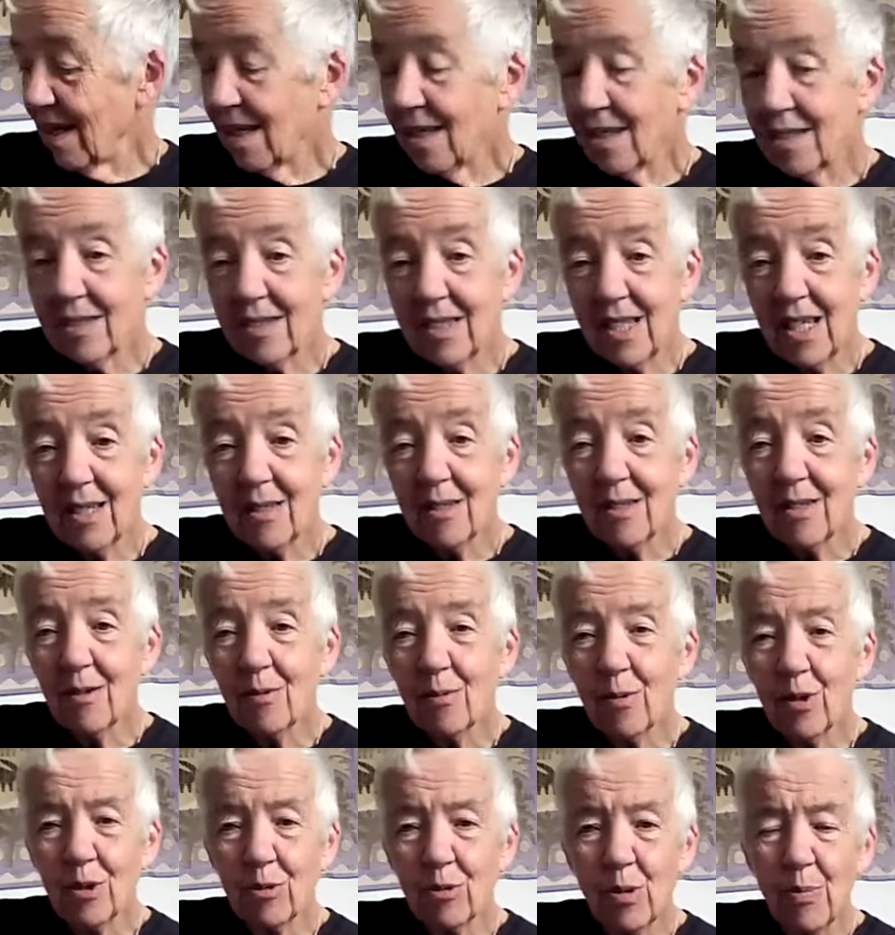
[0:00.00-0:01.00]
And then
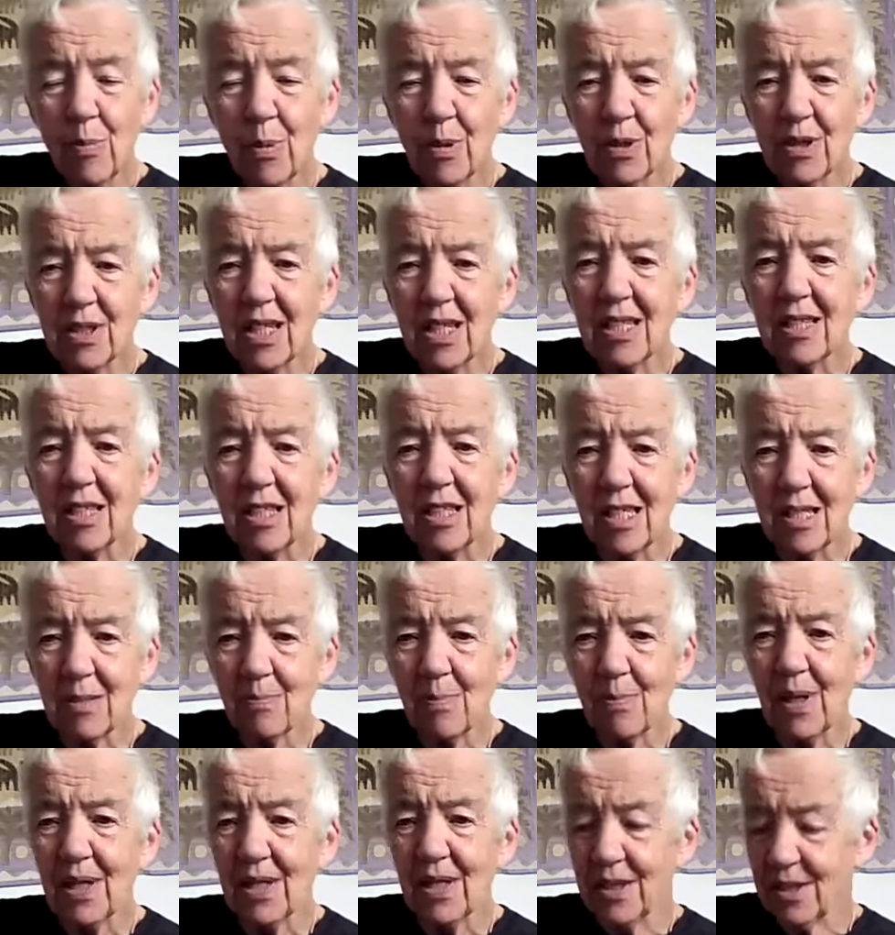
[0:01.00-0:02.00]
what do we put in this
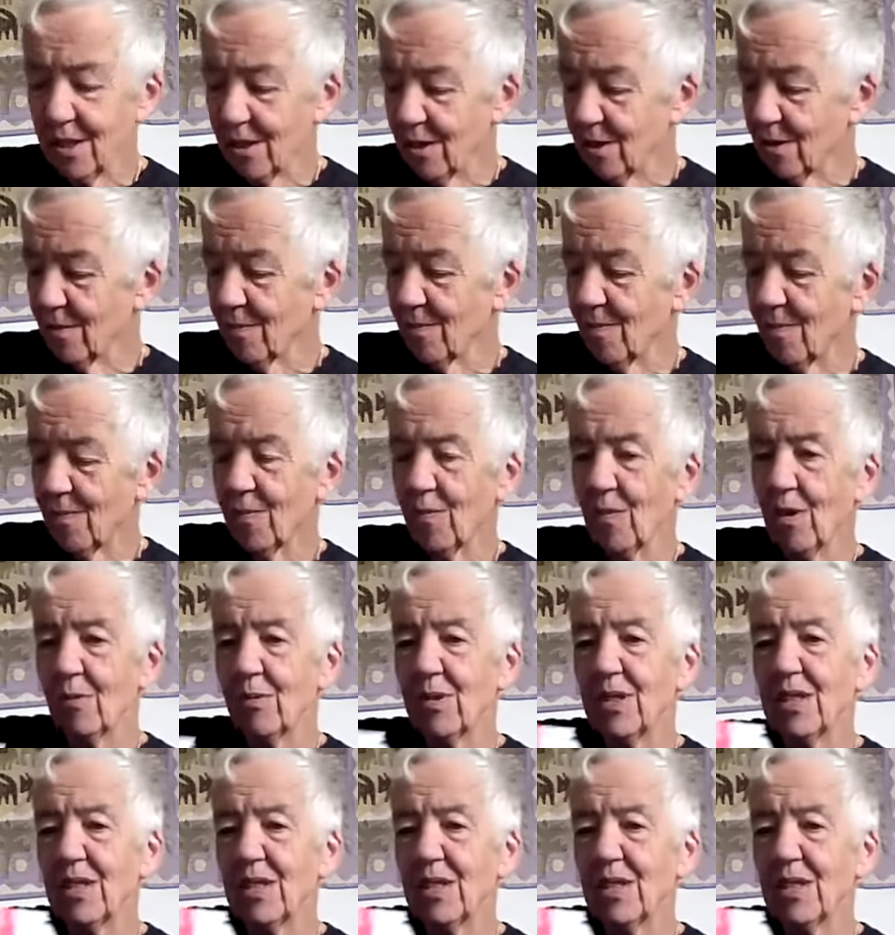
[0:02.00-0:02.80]
Play-Doh? Well, we